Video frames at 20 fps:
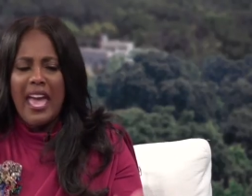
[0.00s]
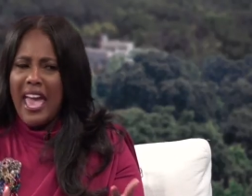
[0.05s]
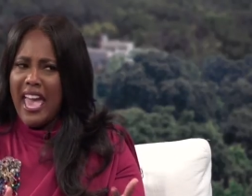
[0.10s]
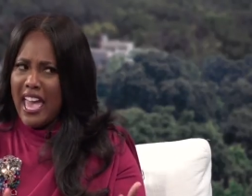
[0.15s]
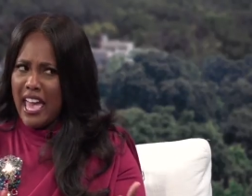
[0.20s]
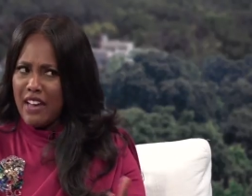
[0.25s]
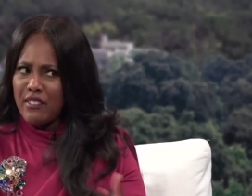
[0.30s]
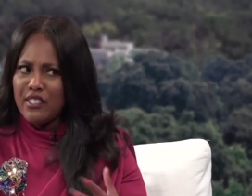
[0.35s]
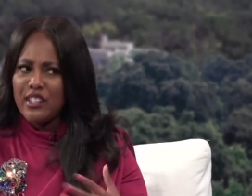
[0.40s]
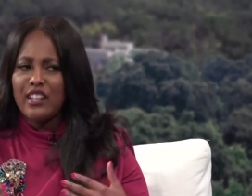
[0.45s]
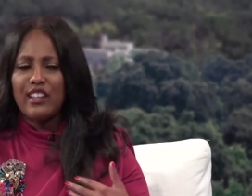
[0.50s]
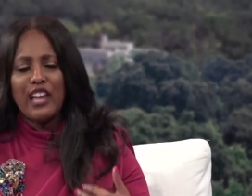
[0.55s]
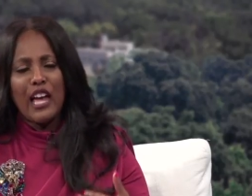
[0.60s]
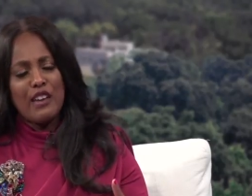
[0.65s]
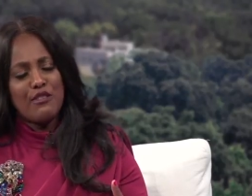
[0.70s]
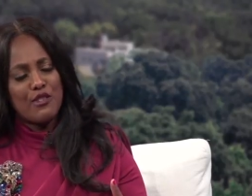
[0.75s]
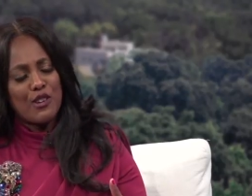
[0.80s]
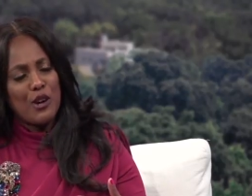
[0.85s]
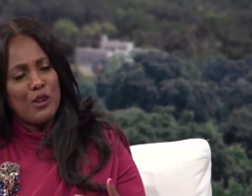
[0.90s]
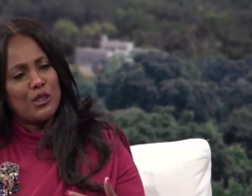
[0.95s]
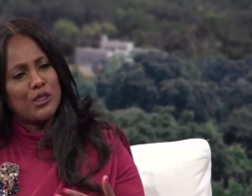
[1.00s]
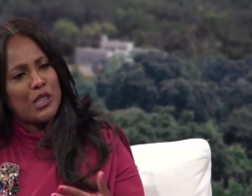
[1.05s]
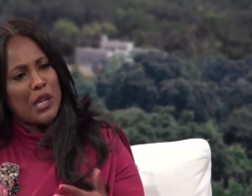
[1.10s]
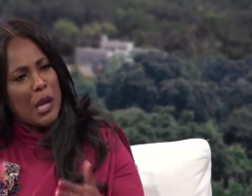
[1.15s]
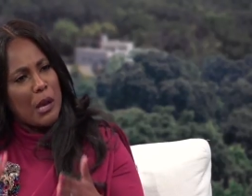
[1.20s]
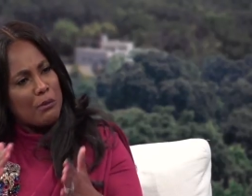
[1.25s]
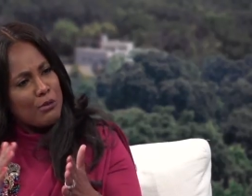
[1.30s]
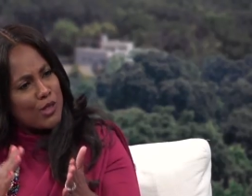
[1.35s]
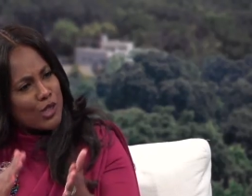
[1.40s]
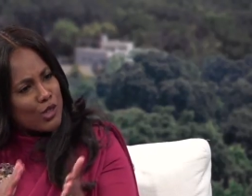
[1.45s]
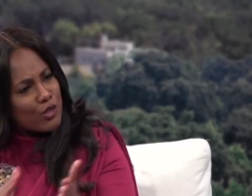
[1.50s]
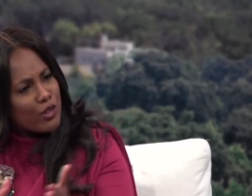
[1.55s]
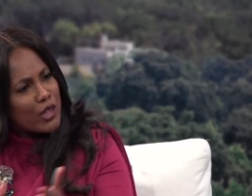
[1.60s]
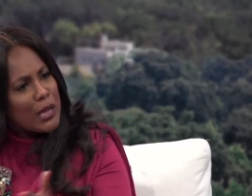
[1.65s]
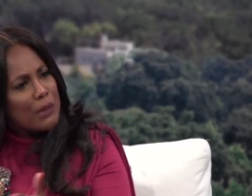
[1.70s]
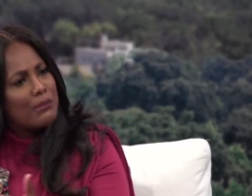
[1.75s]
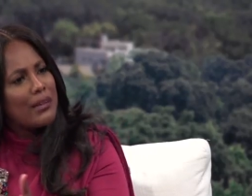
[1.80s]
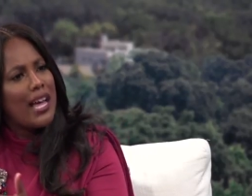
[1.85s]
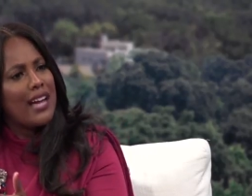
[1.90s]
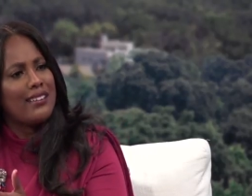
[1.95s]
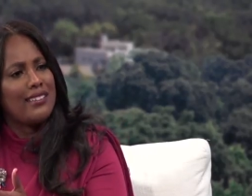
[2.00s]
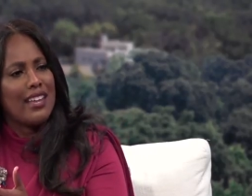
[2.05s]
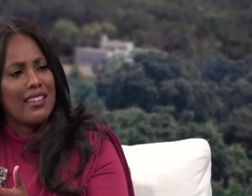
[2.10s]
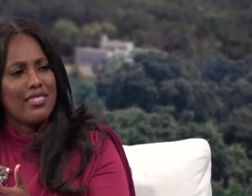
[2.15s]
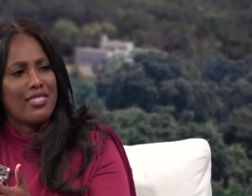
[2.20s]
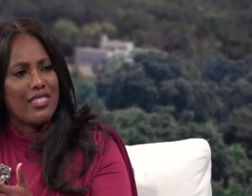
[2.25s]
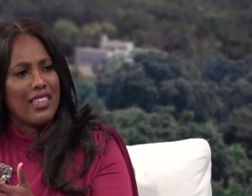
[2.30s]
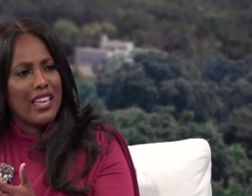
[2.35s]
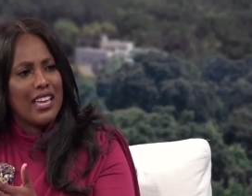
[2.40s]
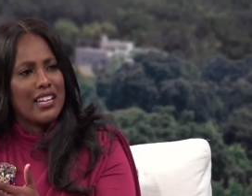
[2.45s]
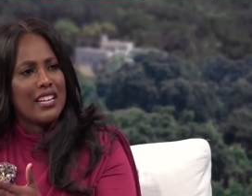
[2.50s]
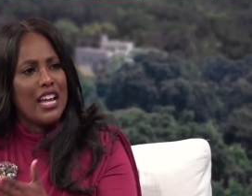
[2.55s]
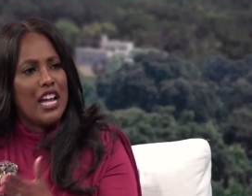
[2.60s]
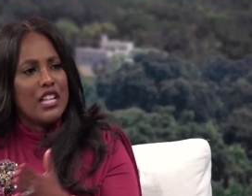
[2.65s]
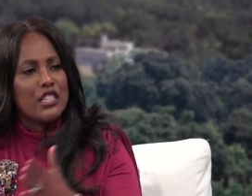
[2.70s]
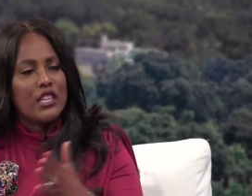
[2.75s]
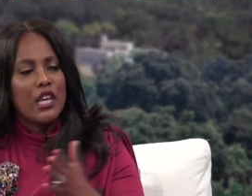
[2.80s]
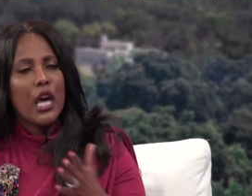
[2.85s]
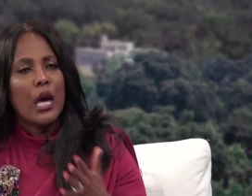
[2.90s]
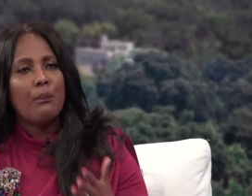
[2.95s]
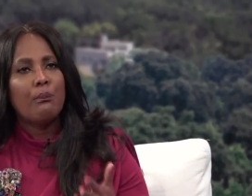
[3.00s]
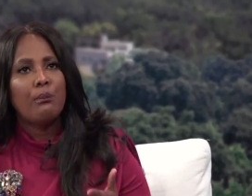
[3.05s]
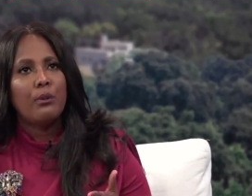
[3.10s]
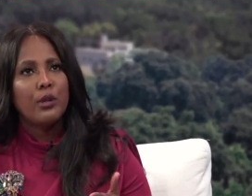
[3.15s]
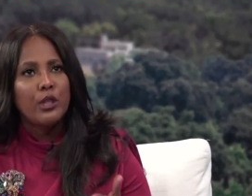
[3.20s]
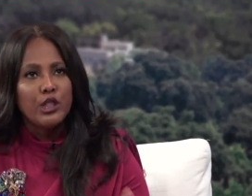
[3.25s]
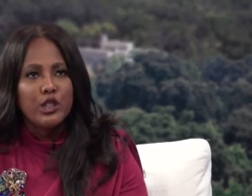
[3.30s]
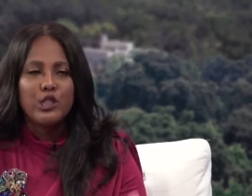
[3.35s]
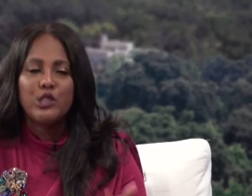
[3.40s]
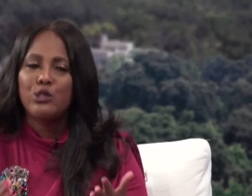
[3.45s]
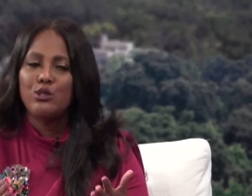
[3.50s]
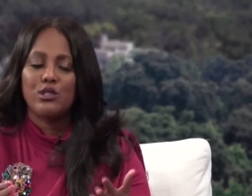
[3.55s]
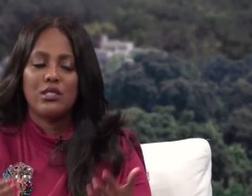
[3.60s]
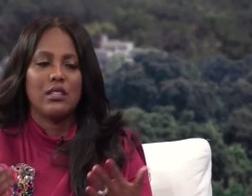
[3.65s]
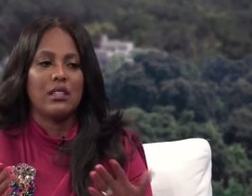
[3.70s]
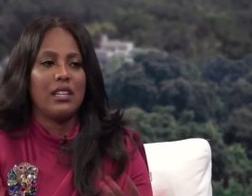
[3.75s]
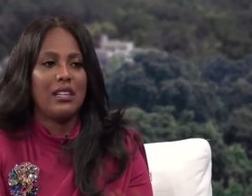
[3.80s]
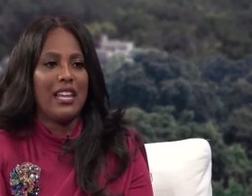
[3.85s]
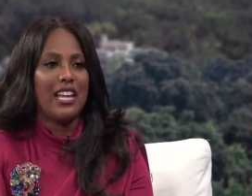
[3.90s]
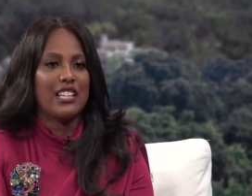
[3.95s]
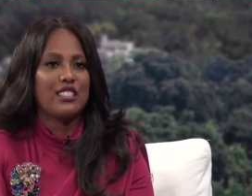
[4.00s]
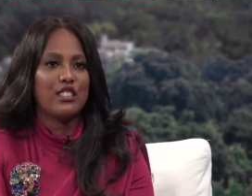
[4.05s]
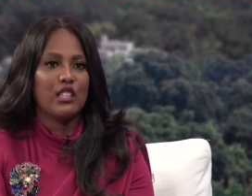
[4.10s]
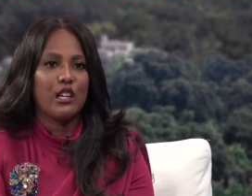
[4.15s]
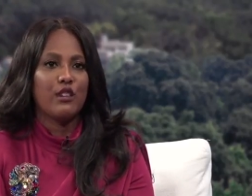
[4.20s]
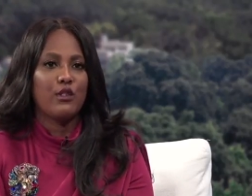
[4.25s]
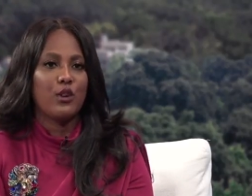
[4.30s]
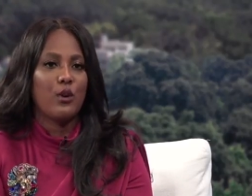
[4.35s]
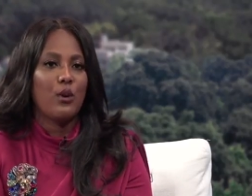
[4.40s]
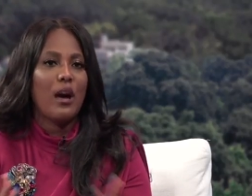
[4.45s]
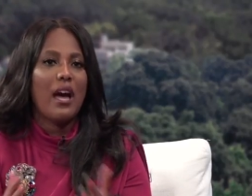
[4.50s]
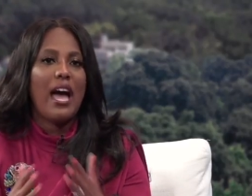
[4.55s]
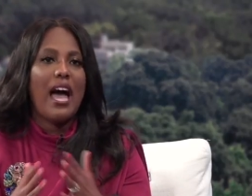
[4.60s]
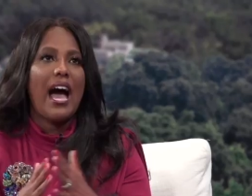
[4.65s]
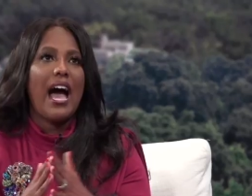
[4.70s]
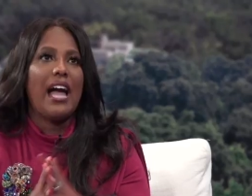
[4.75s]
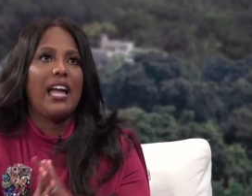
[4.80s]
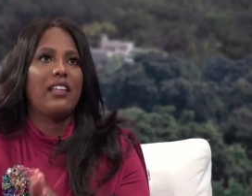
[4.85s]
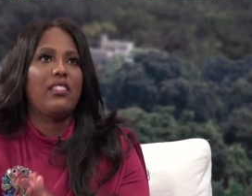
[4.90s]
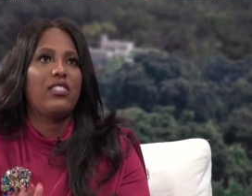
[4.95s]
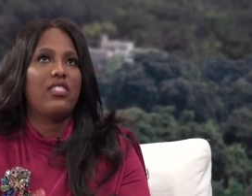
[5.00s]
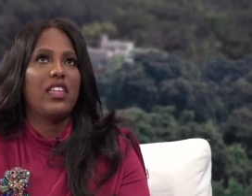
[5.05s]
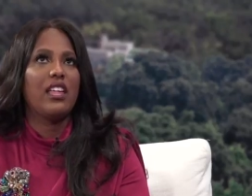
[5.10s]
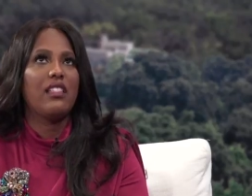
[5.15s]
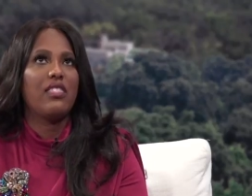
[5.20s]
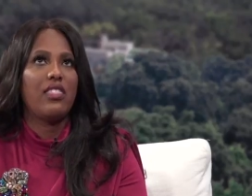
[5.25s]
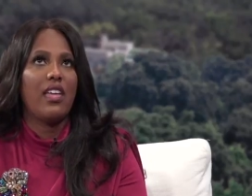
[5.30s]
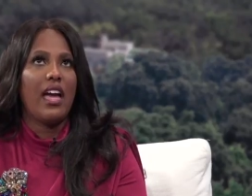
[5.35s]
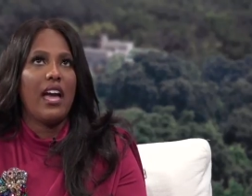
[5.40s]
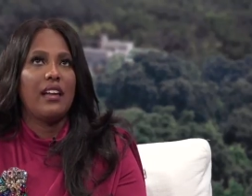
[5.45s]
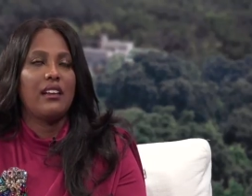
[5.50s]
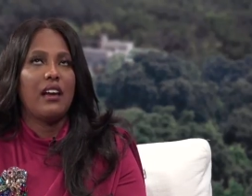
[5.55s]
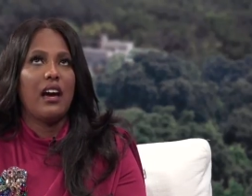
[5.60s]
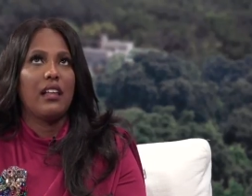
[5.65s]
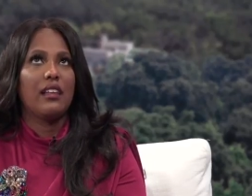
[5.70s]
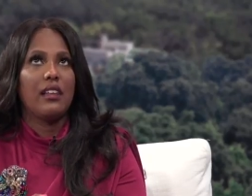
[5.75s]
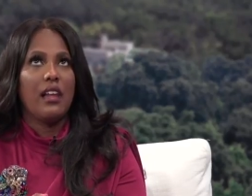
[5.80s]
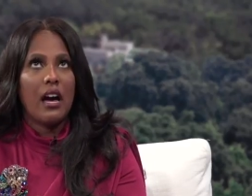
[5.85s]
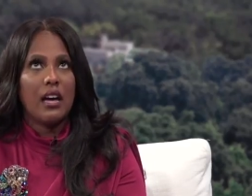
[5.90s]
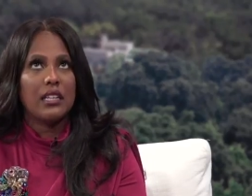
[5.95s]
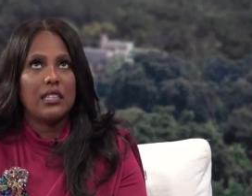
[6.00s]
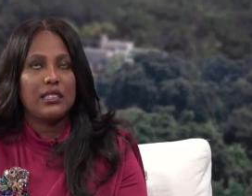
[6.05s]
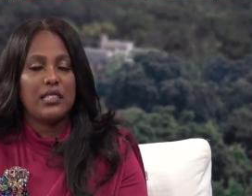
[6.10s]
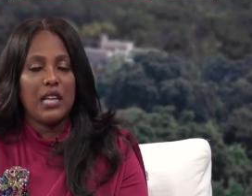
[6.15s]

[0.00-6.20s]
having a life coach to help streamline that thing, to help push you to the next level. I think that a lot of